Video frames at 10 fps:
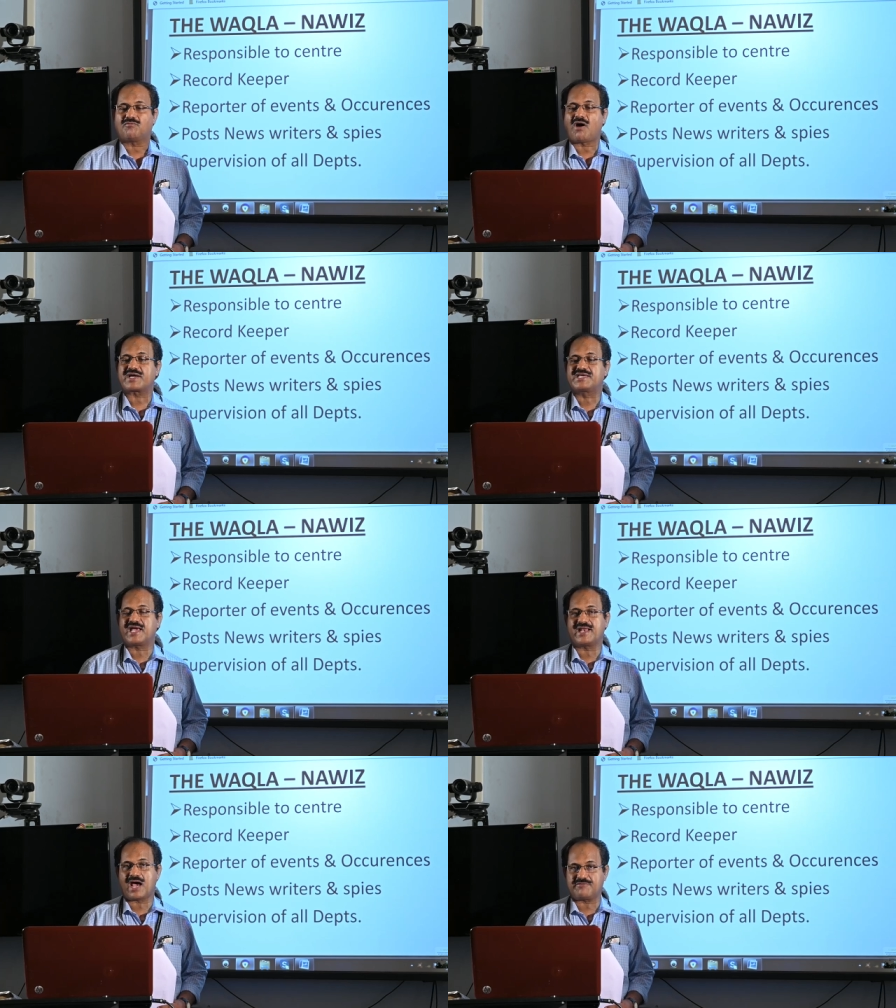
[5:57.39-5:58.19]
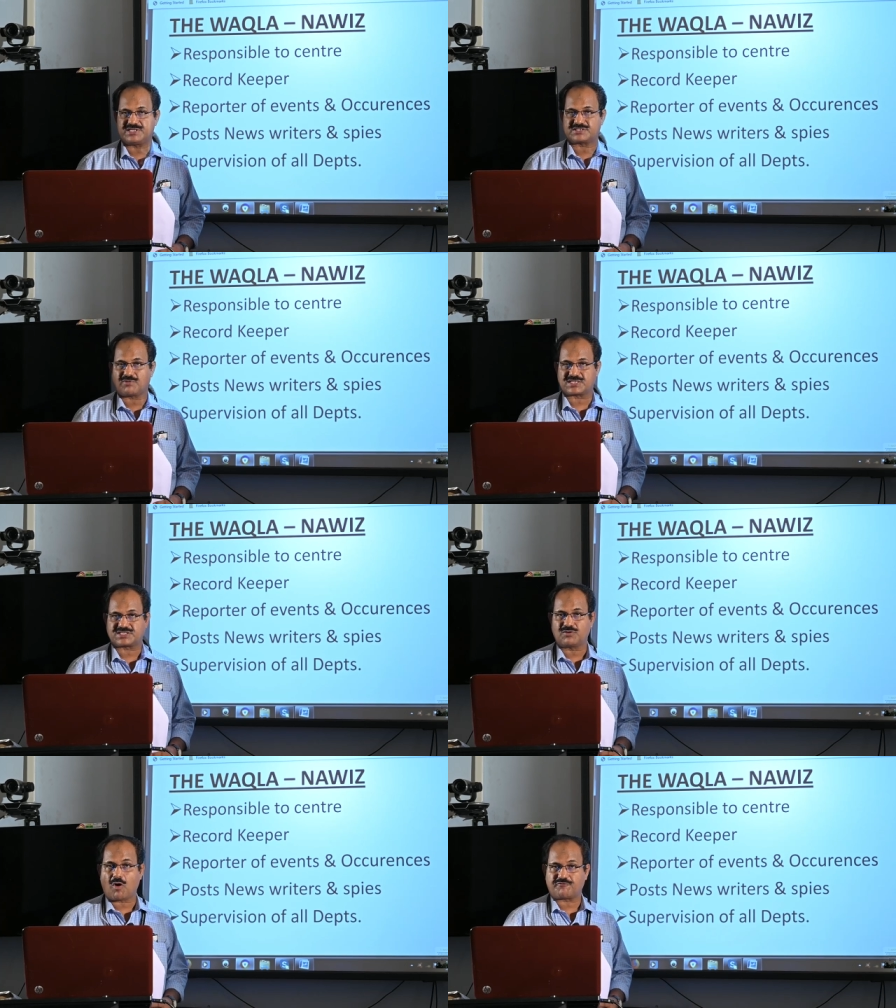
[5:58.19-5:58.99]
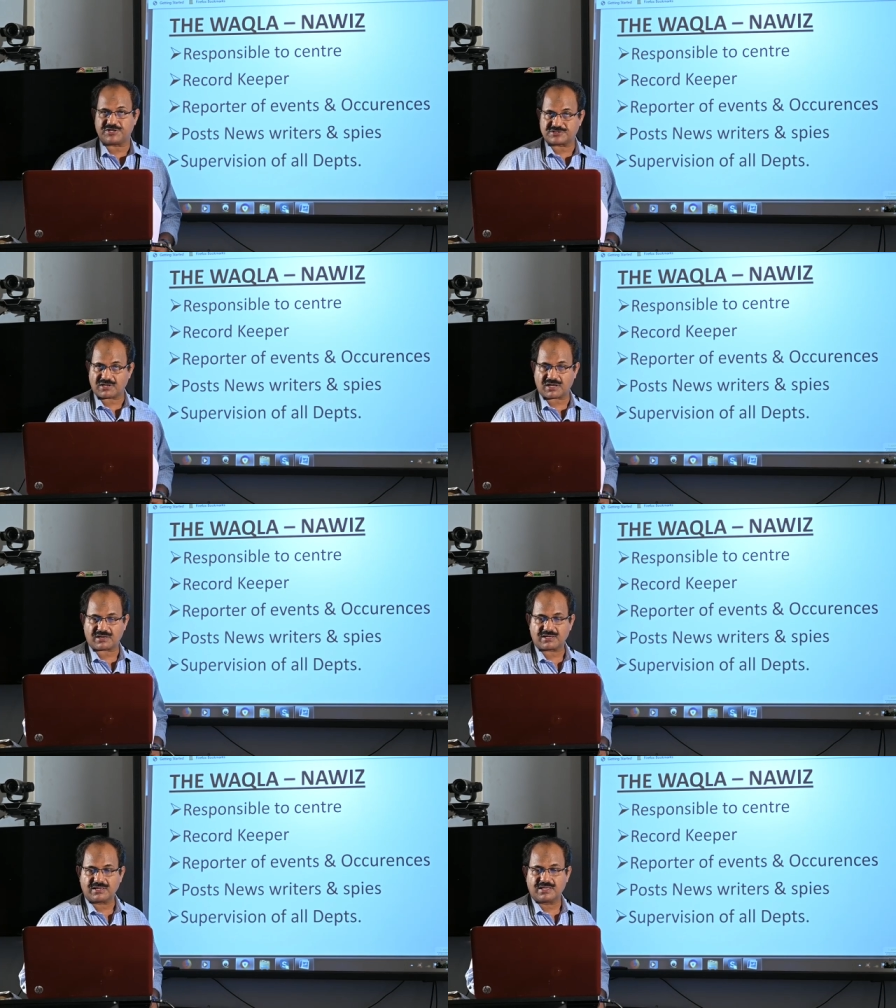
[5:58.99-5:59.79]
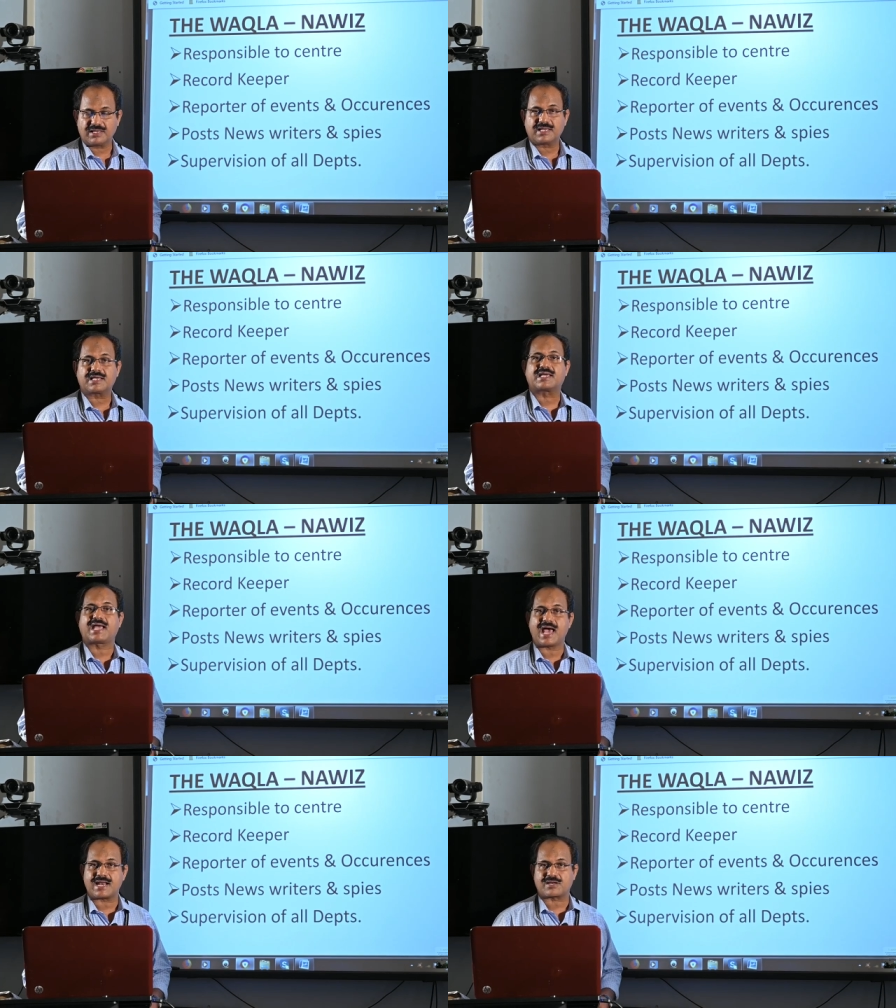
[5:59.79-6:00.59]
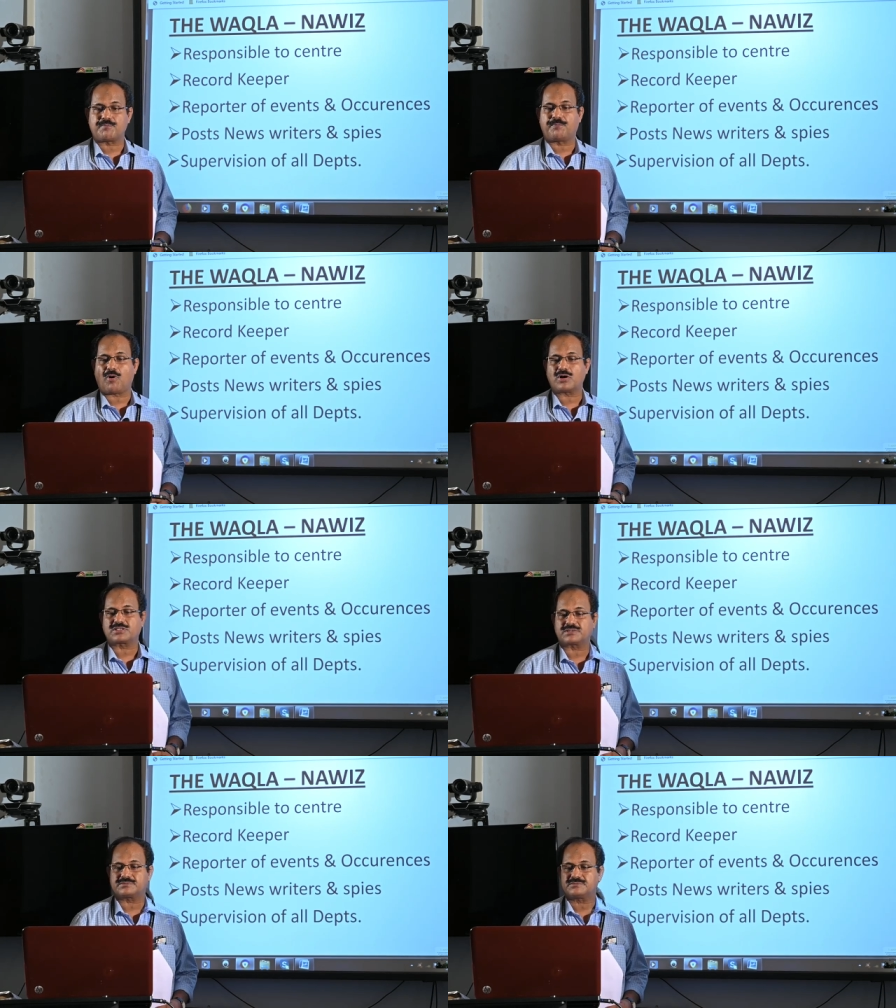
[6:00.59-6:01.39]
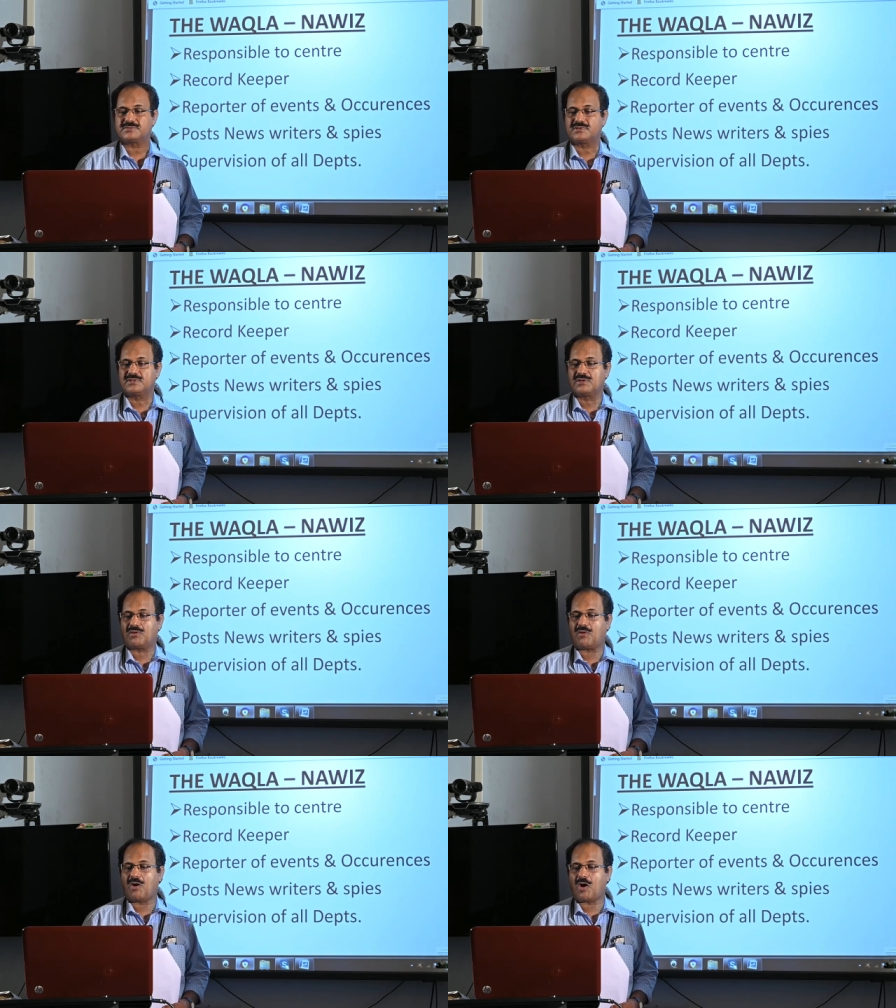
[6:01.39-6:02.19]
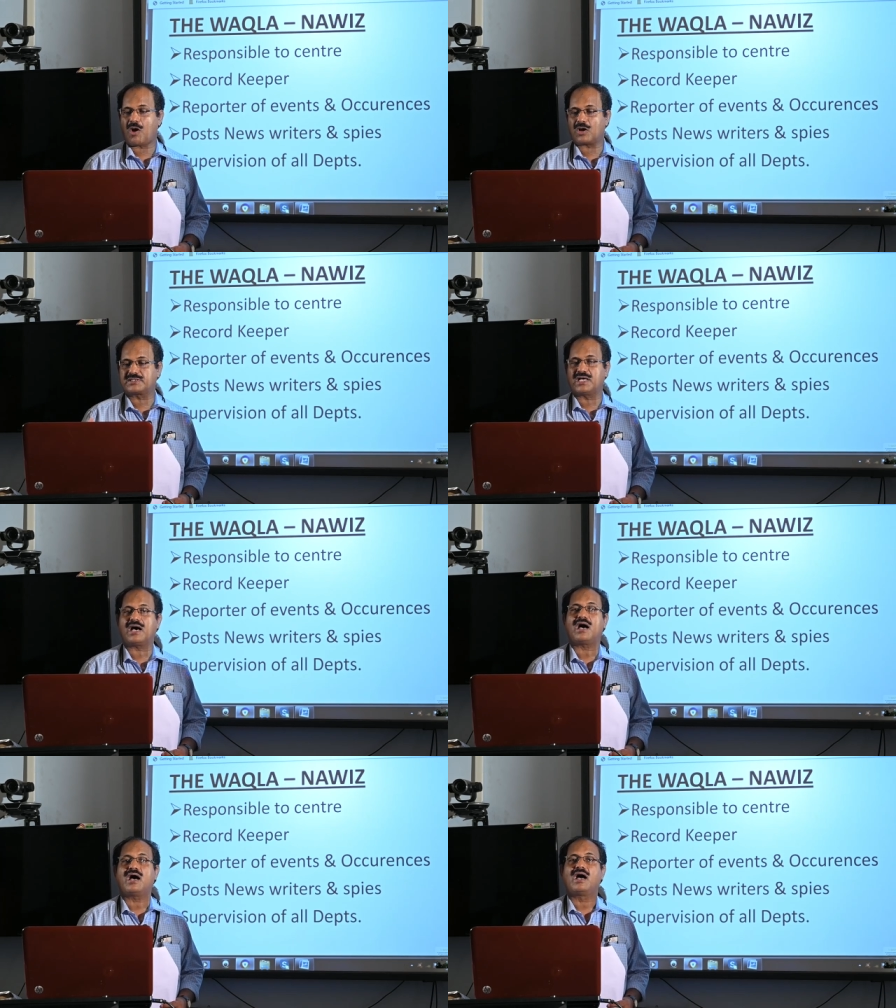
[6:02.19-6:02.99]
Vakya was the officer can report all the